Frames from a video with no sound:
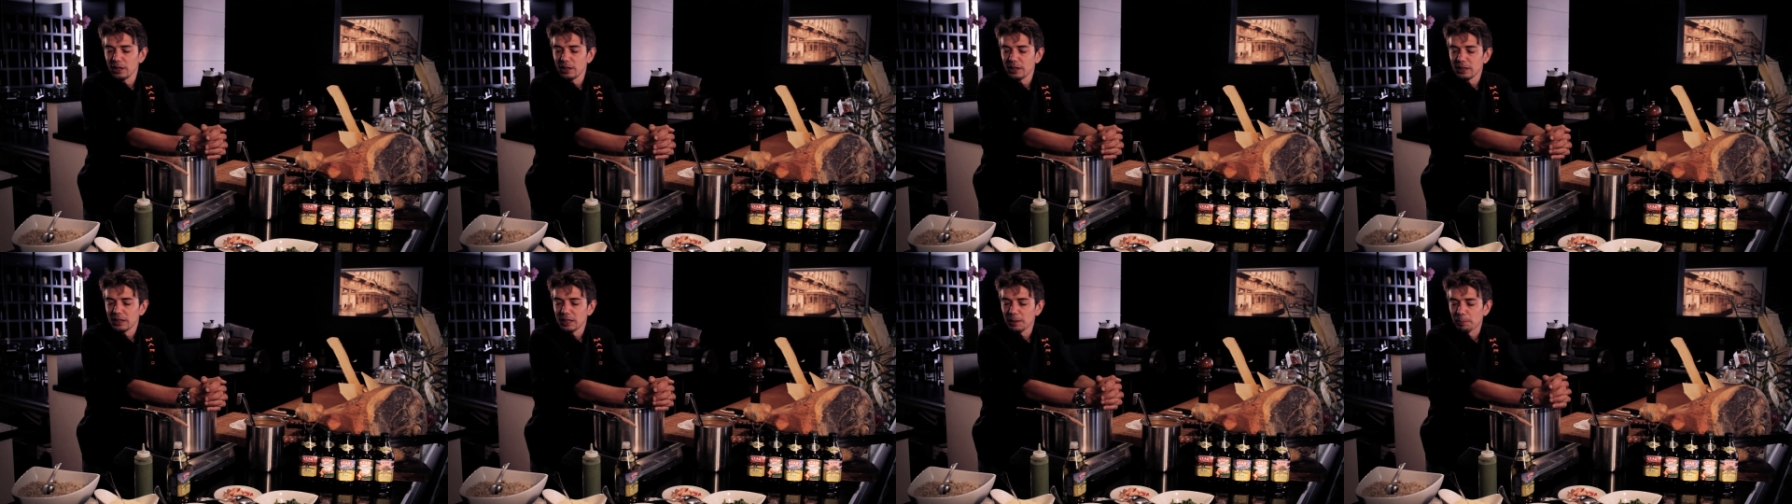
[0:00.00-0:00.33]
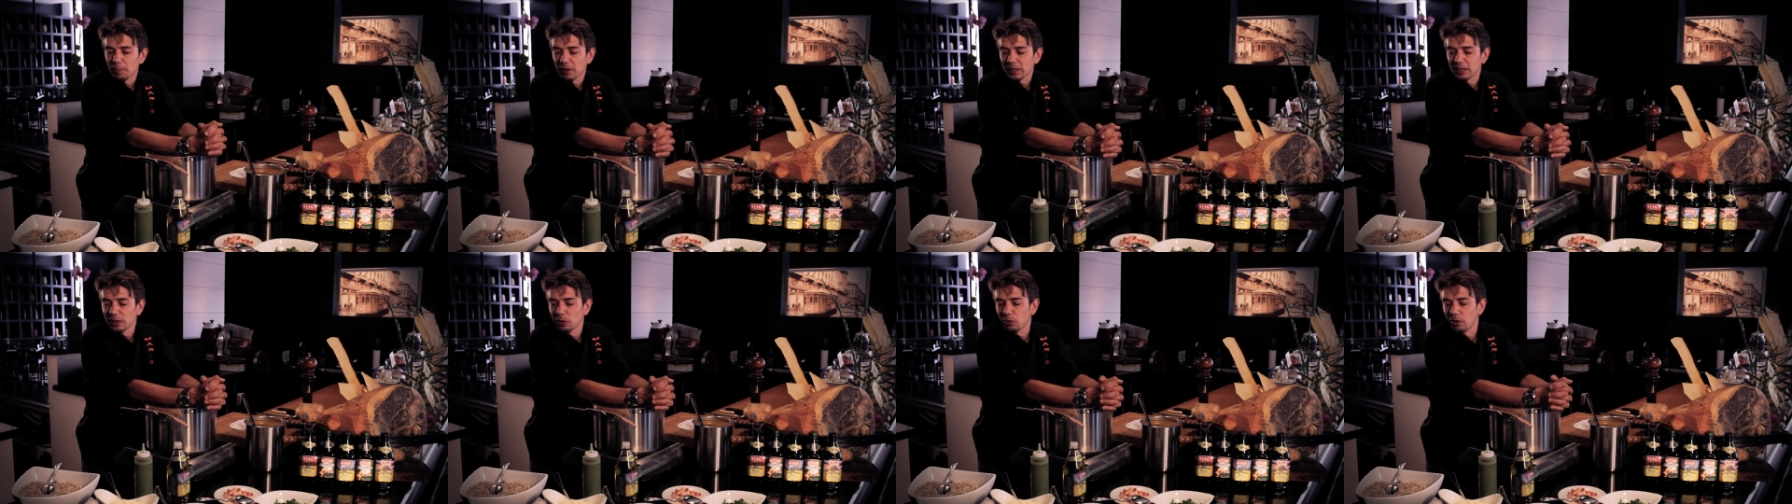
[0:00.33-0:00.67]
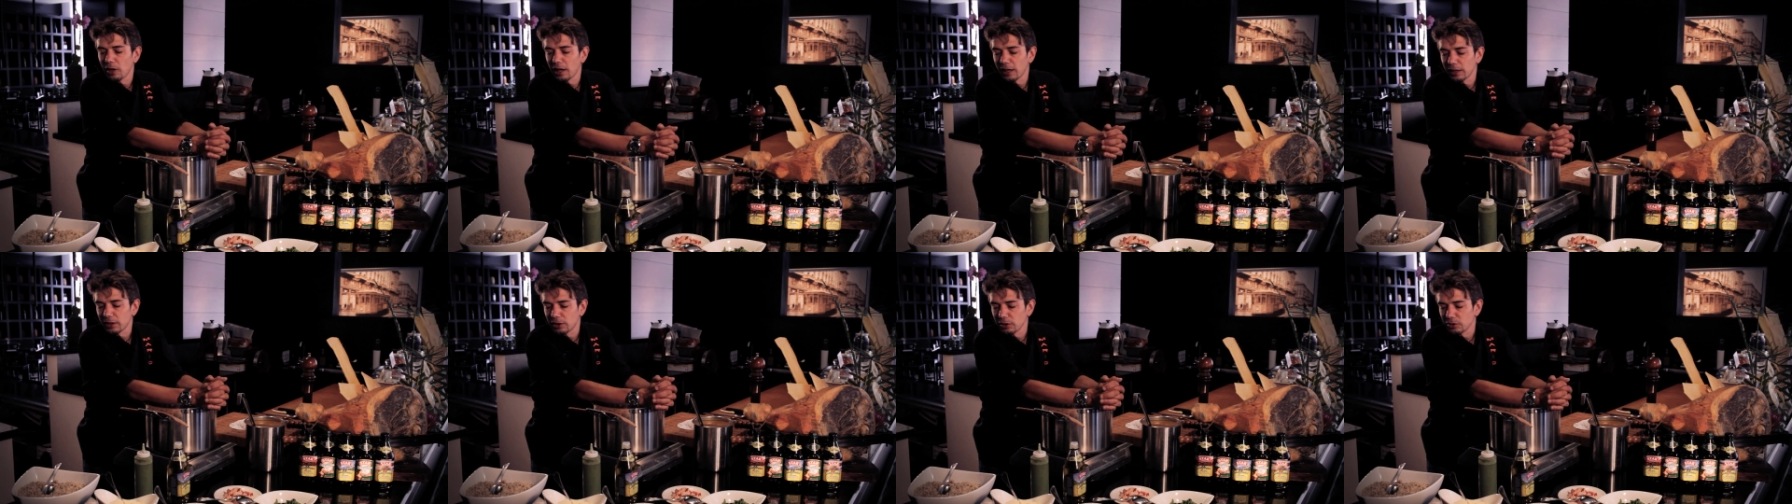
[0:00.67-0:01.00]
The
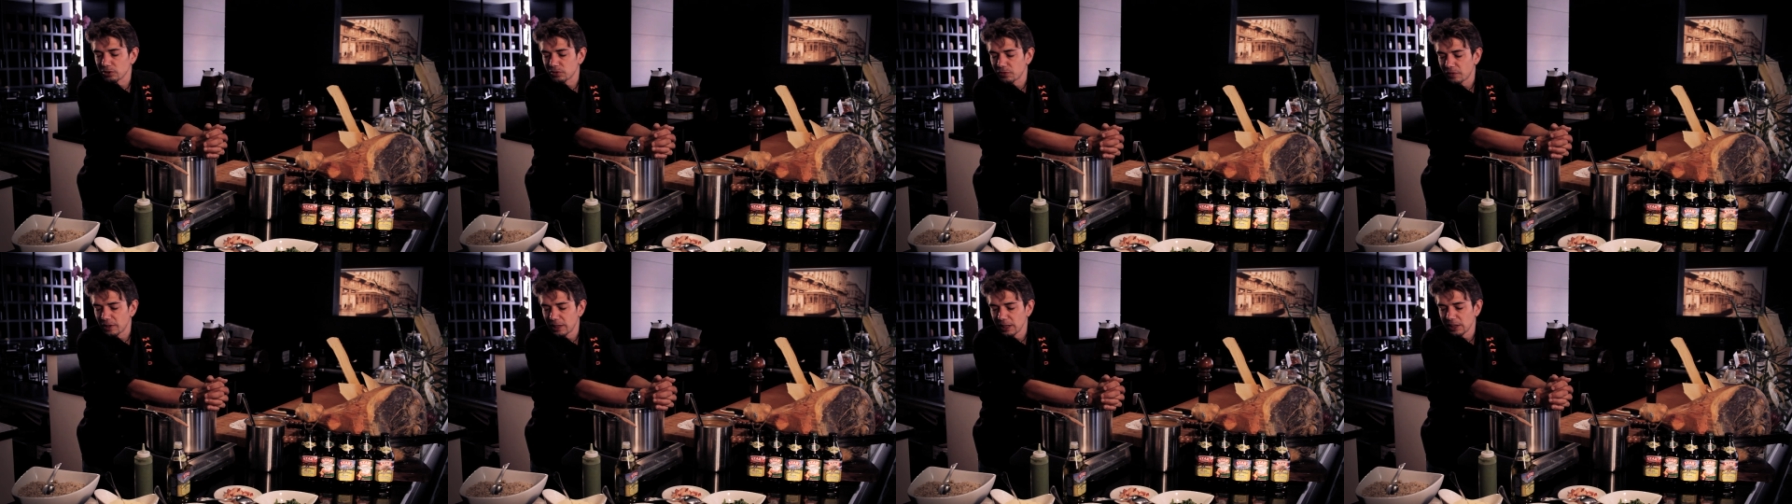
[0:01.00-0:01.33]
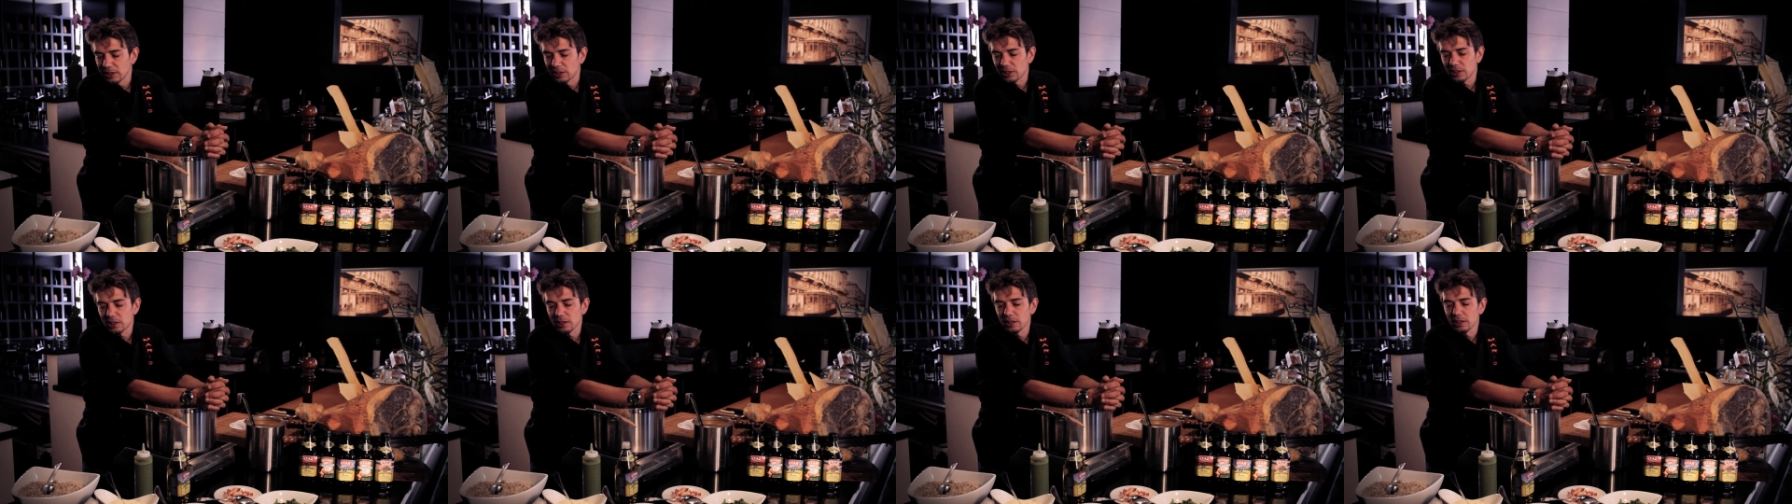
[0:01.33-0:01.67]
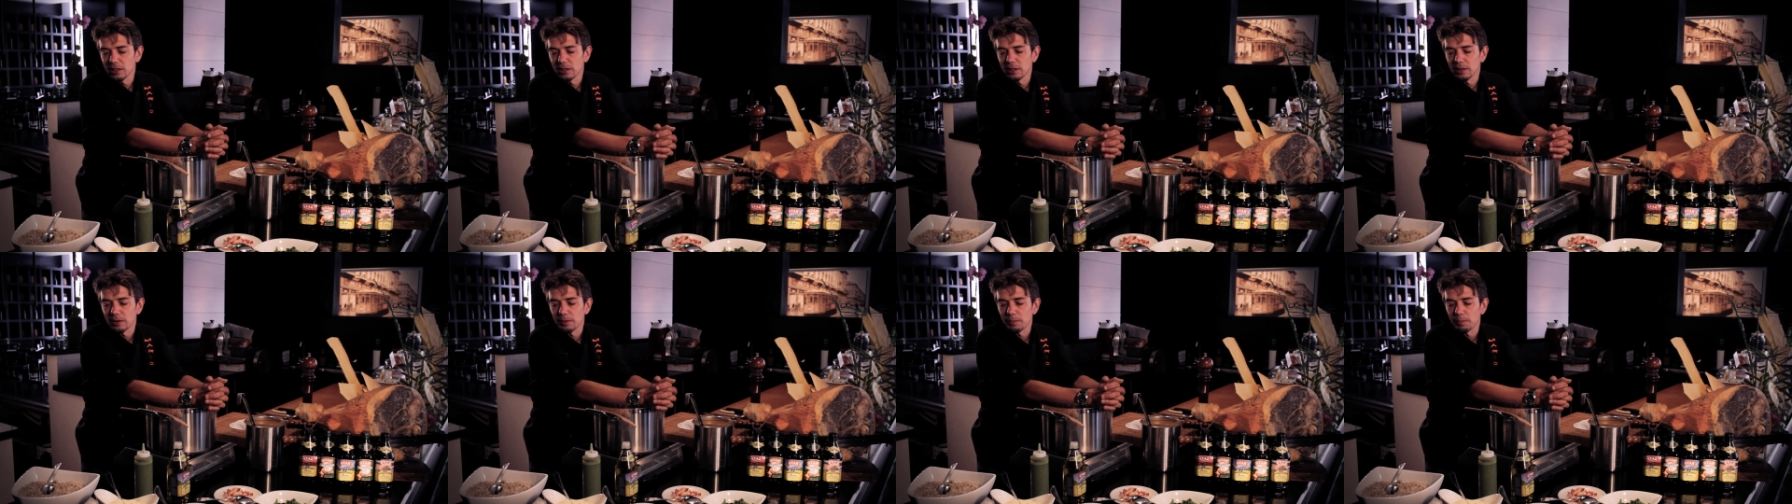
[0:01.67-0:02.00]
particularity of these
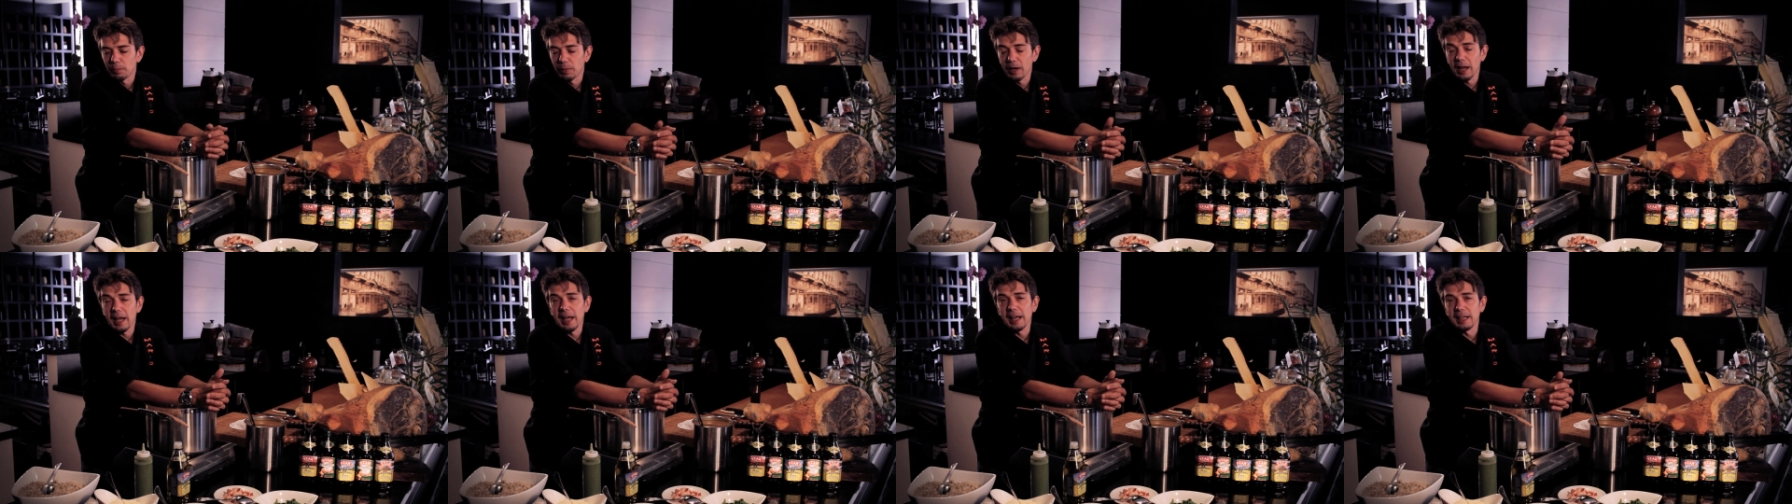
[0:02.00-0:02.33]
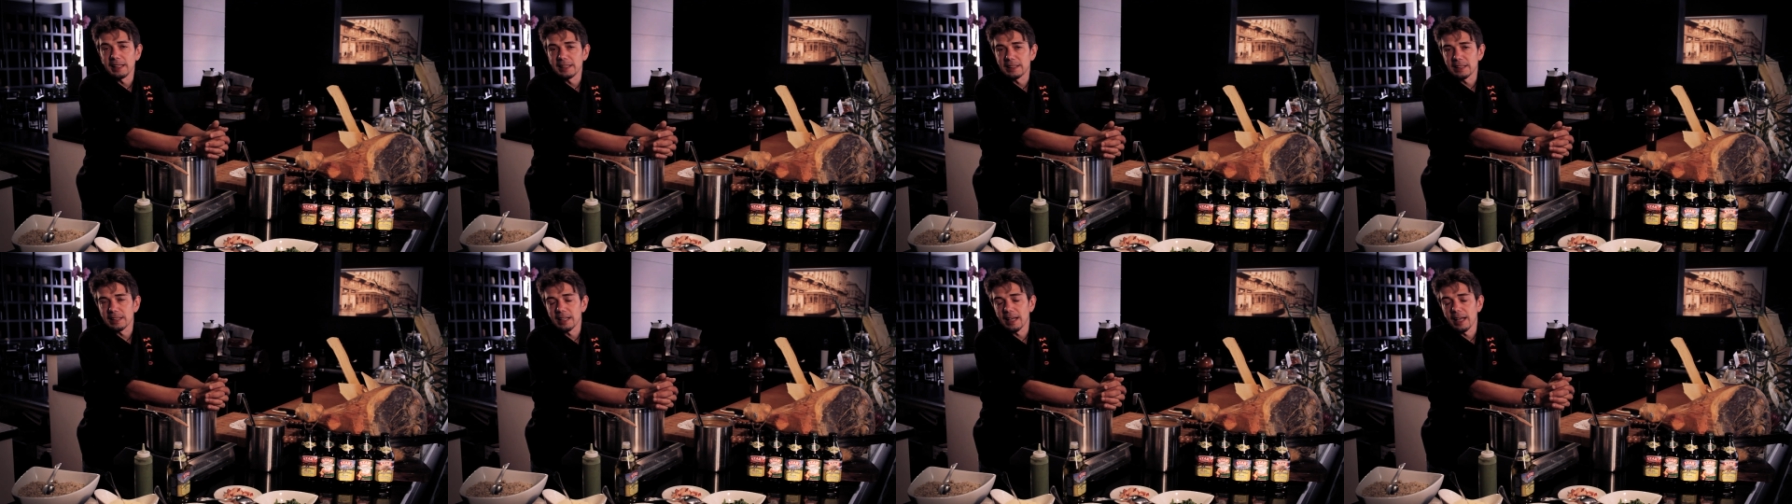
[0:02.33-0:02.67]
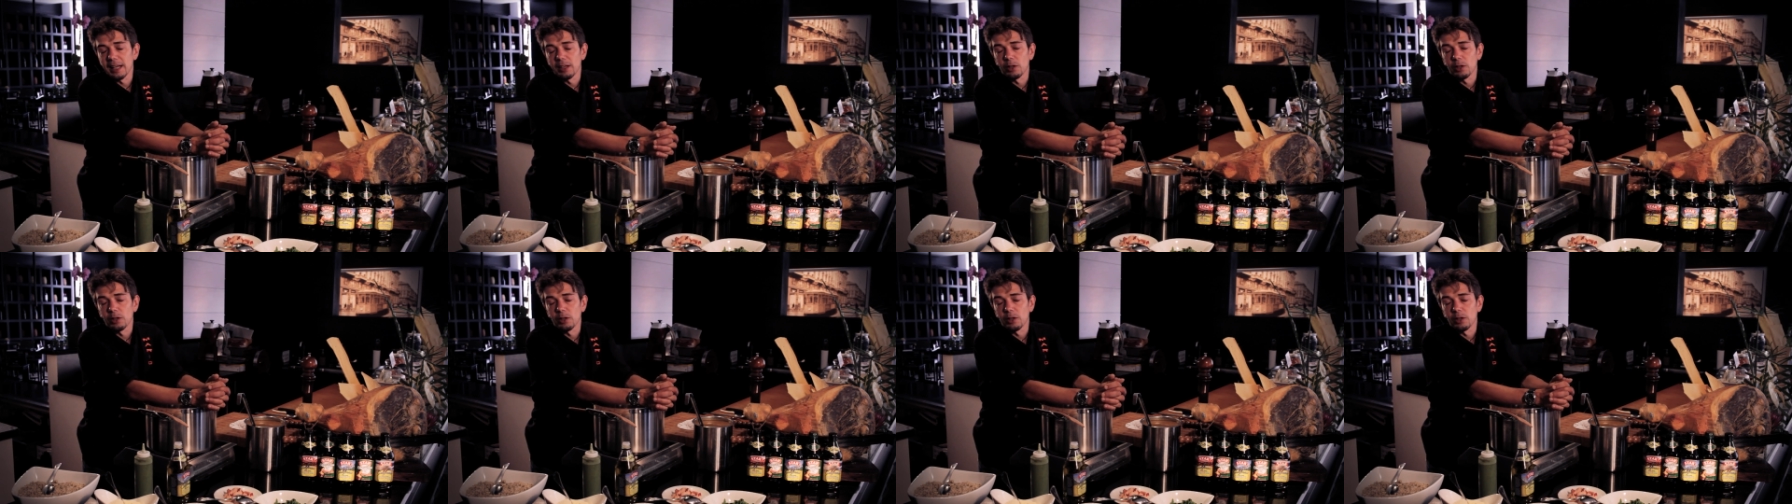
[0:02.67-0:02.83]
plates, like